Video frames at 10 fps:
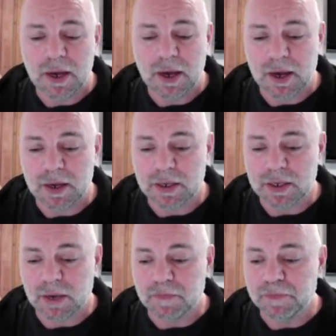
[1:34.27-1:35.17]
and
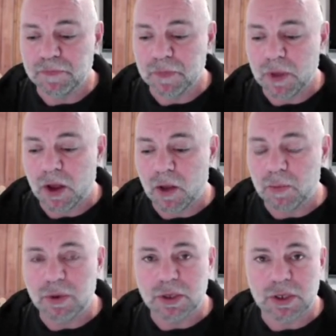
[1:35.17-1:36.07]
I'll
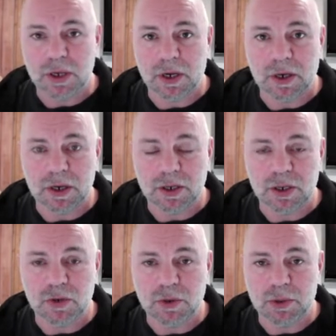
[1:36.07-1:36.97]
put a
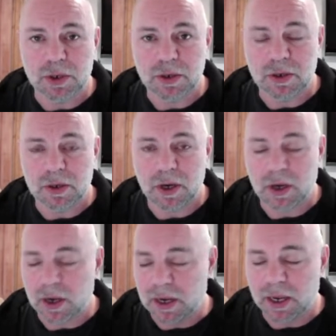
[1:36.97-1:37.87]

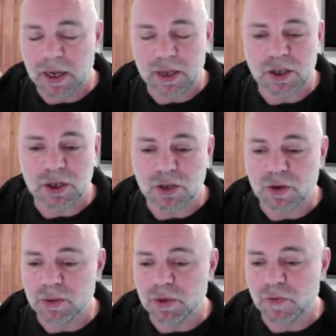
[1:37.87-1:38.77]
link in the
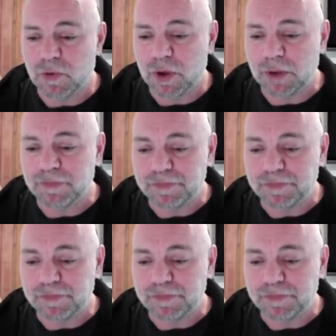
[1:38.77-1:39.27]
description for you.